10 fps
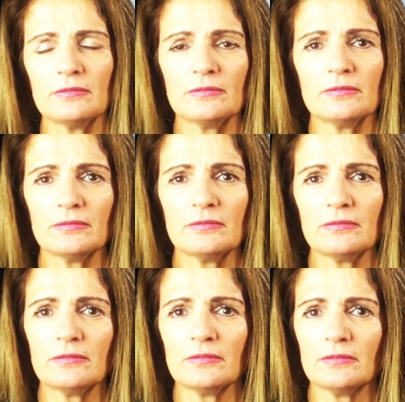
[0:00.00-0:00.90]

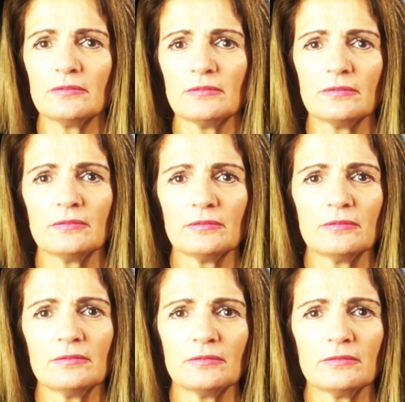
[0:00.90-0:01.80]

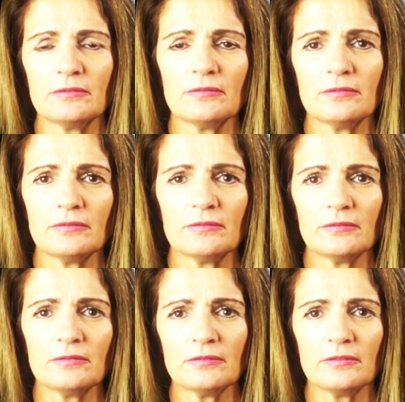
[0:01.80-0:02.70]

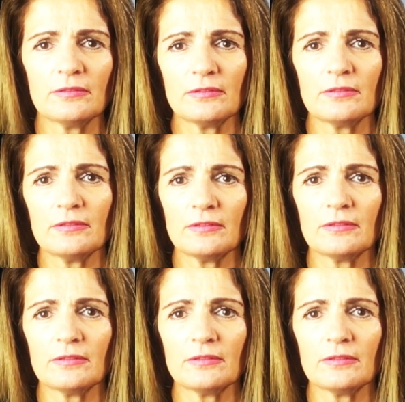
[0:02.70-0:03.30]
(silence)